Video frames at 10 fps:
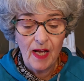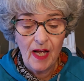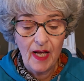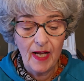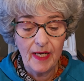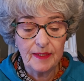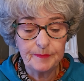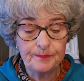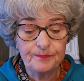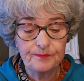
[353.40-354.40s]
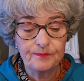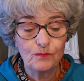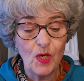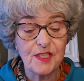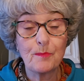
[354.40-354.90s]

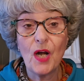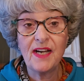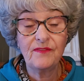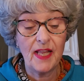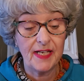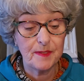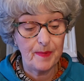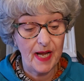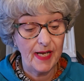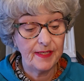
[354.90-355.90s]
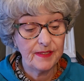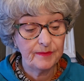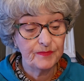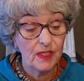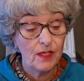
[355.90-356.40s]
Wants pride flags banned.
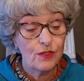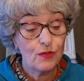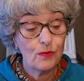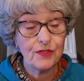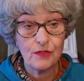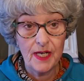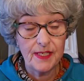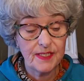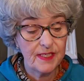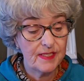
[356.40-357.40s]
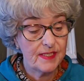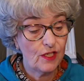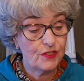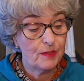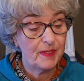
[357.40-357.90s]
Trolls trans kids and
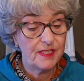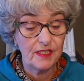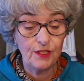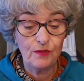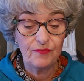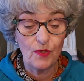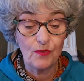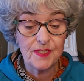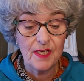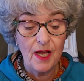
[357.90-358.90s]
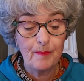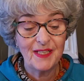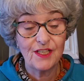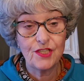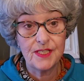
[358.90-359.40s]
LGBTQ folks
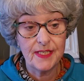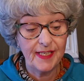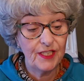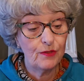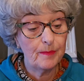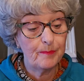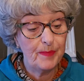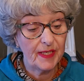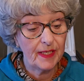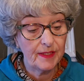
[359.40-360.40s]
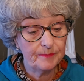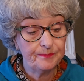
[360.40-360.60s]
because she's an ignorant bigot.